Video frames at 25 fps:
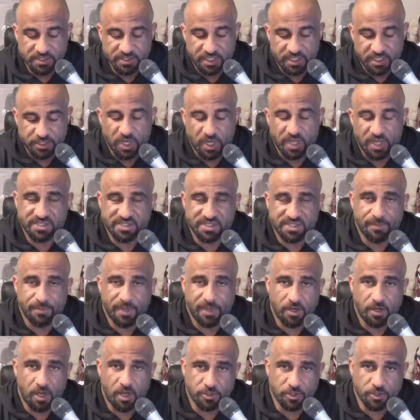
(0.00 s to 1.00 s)
is I try and see my
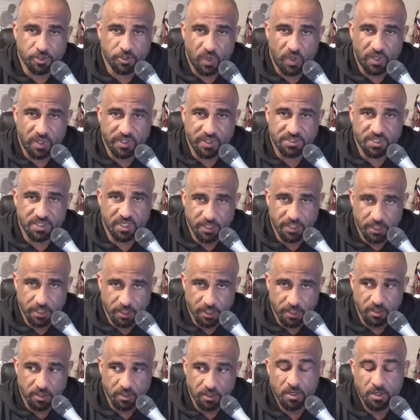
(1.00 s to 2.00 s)
doctor twice a
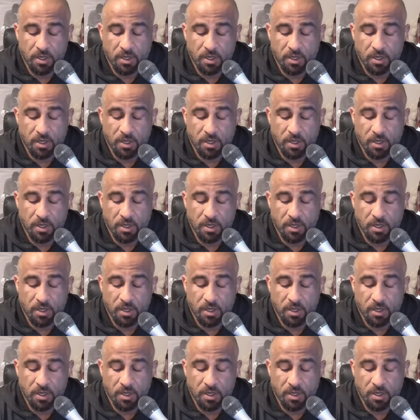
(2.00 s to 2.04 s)
year.